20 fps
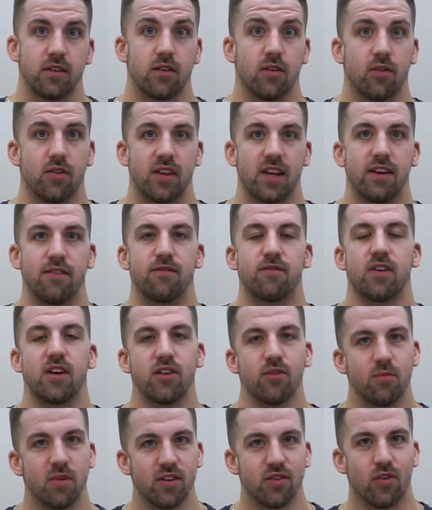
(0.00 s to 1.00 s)
So the
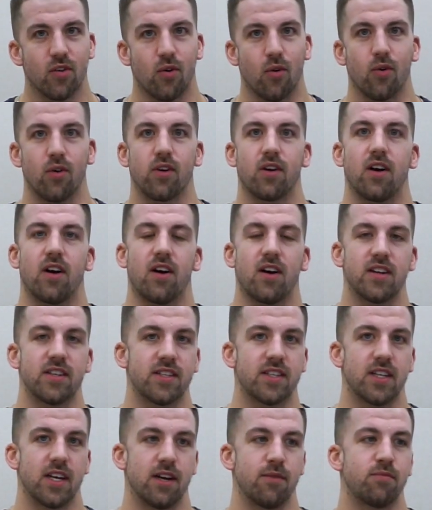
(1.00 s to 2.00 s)
fundamental core
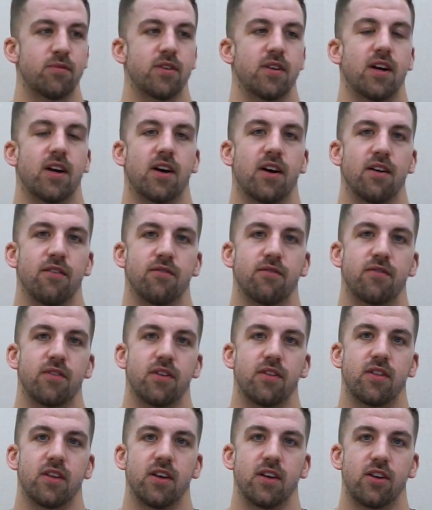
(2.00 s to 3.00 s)
concept
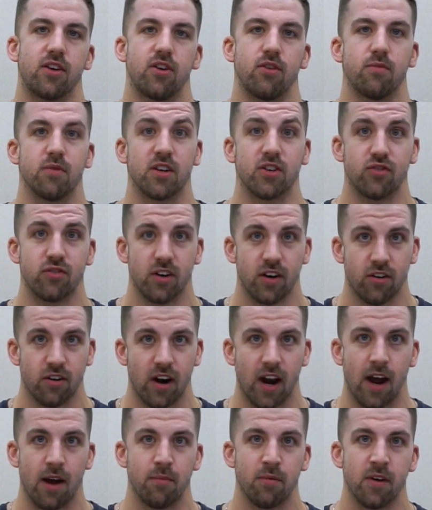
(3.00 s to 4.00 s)
of the
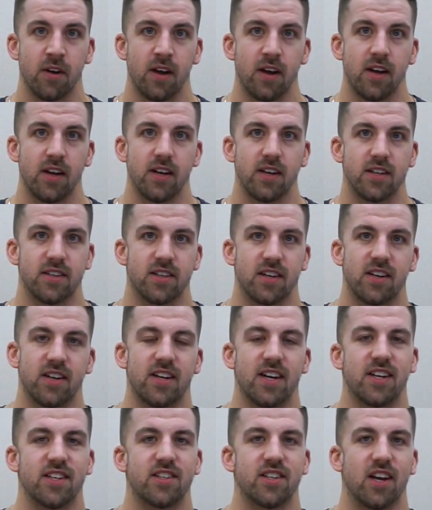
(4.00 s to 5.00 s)
CubicTrigger app is that
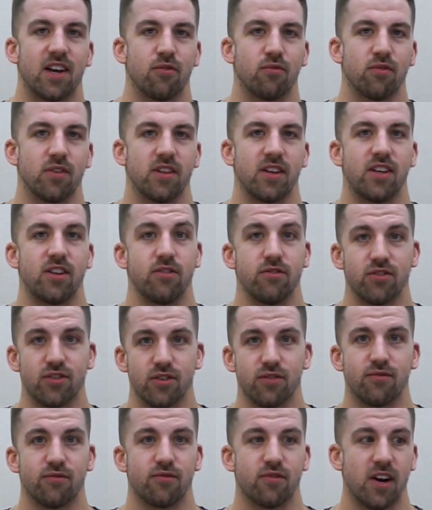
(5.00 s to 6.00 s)
it has a really
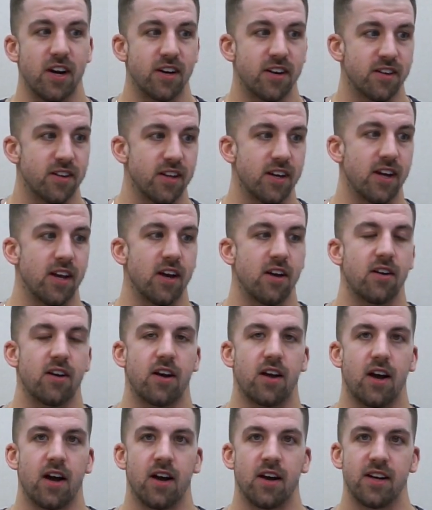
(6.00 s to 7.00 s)
user-friendly
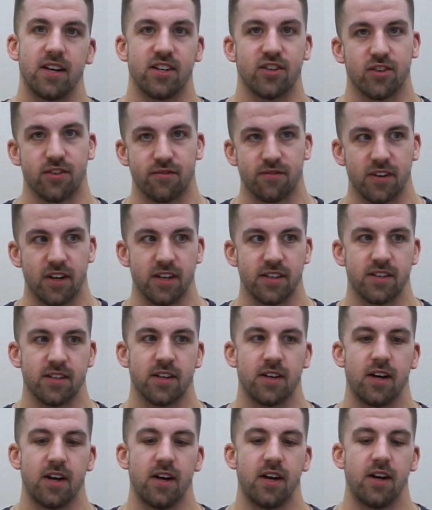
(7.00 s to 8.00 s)
interface.